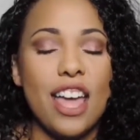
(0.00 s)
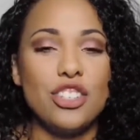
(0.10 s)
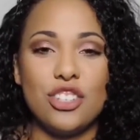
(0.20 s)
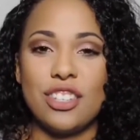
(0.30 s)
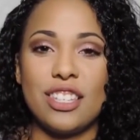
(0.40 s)

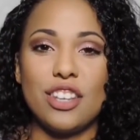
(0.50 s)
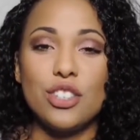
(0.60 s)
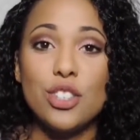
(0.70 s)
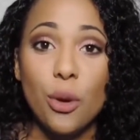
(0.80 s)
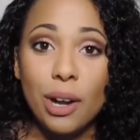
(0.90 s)
It's just
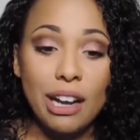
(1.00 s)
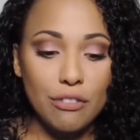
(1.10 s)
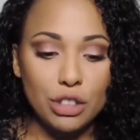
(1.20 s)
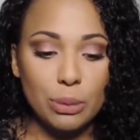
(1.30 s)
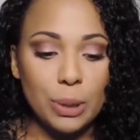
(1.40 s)
so
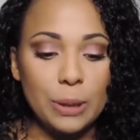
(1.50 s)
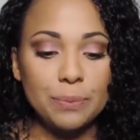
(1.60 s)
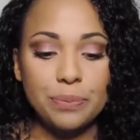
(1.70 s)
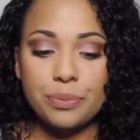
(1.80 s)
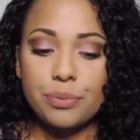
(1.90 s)
uncomfortable.
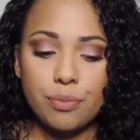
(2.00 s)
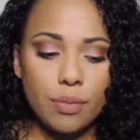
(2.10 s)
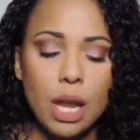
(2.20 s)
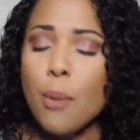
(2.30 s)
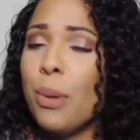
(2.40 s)

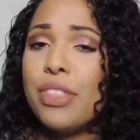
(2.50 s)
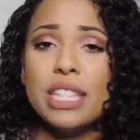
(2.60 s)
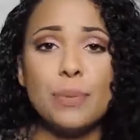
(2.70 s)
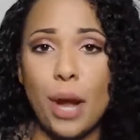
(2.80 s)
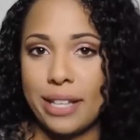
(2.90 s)
But
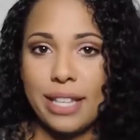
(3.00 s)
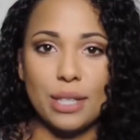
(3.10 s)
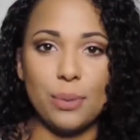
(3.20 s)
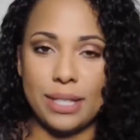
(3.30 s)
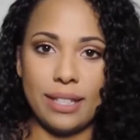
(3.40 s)
this
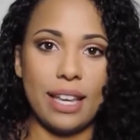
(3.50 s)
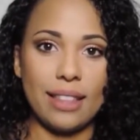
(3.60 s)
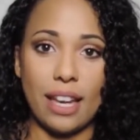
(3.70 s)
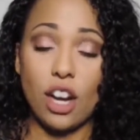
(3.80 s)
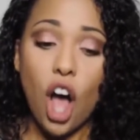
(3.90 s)
process wasn't like
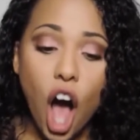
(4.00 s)
that at